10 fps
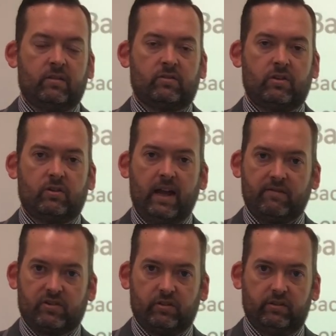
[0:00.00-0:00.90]
So you could
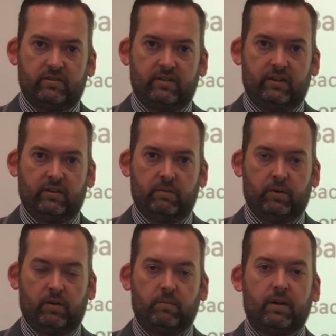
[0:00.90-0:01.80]
have a solid sitting on the
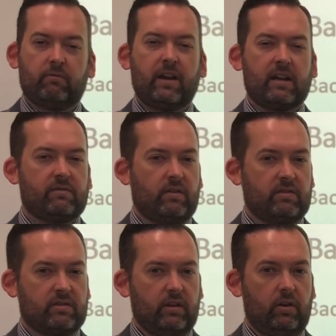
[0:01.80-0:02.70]
bottom, but it reacts
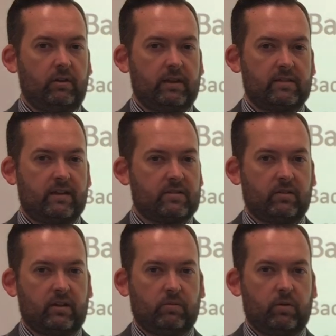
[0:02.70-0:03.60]
very slowly, so that's
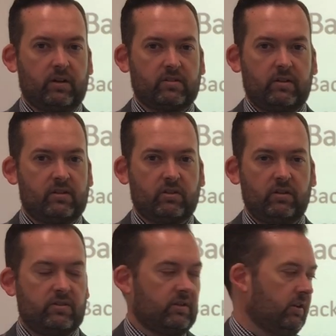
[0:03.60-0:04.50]
not going to work. So
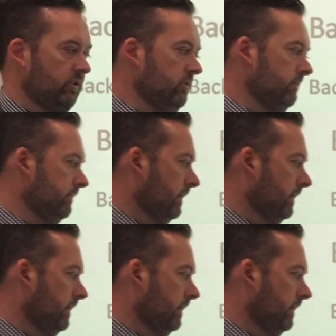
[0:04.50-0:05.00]
solids are no good.